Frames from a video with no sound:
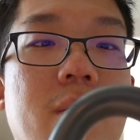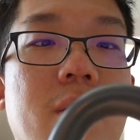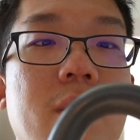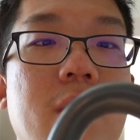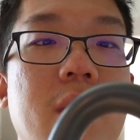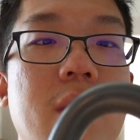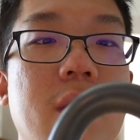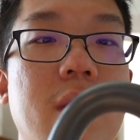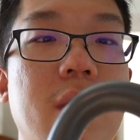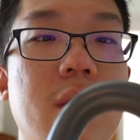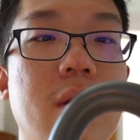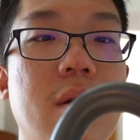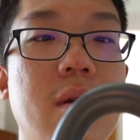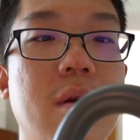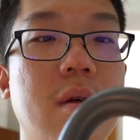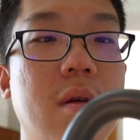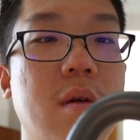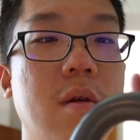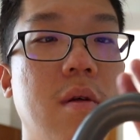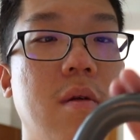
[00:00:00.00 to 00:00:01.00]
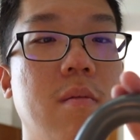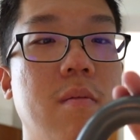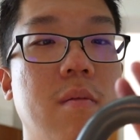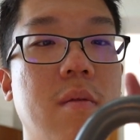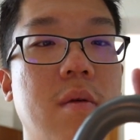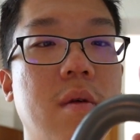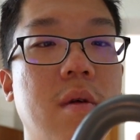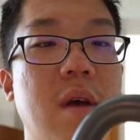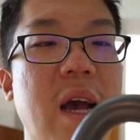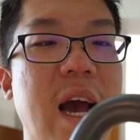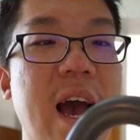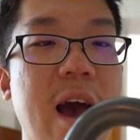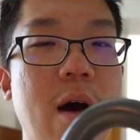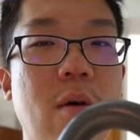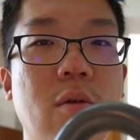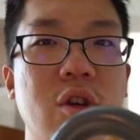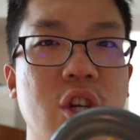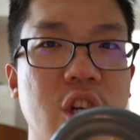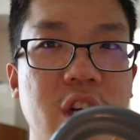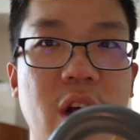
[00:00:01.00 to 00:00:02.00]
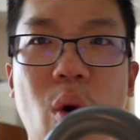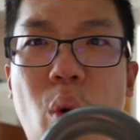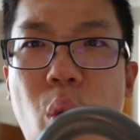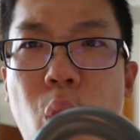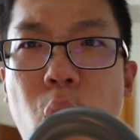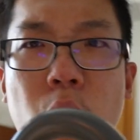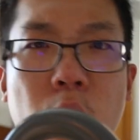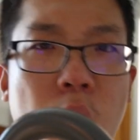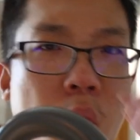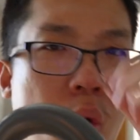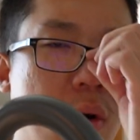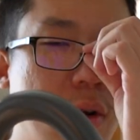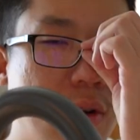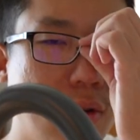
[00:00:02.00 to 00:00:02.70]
But, ow, shit. Oh,